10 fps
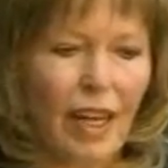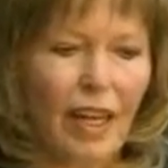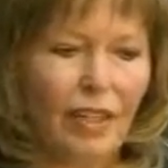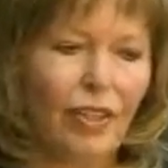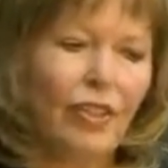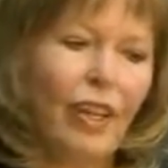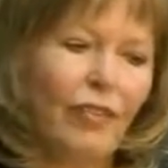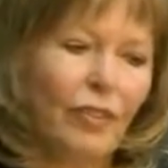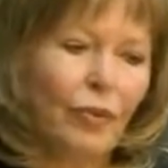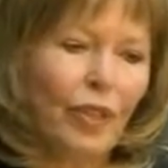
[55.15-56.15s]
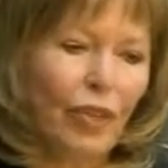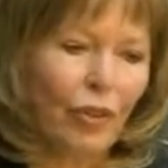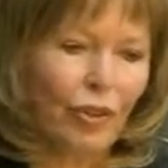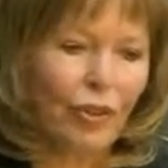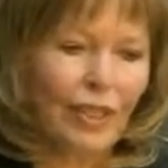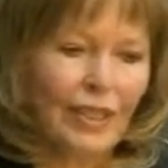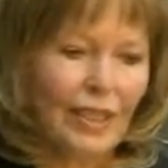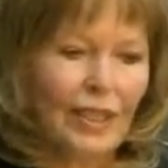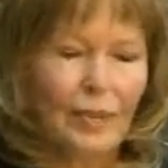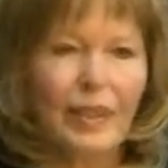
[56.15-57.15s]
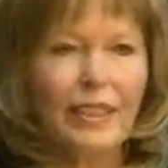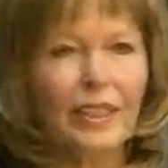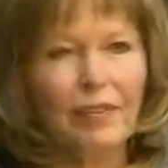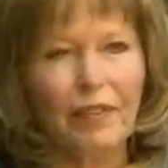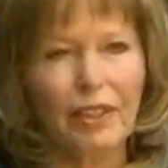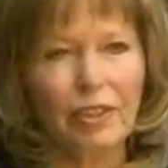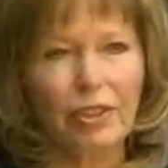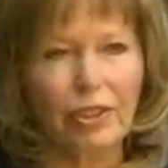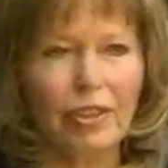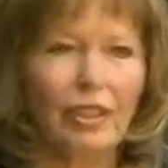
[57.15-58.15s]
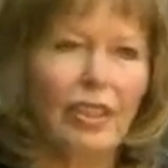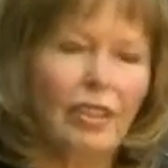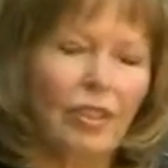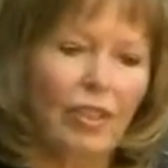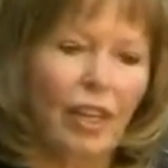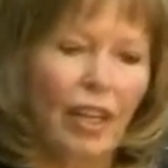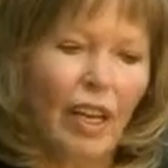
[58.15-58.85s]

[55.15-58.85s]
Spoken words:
and you'd have to reorder these expensive filters, and you'd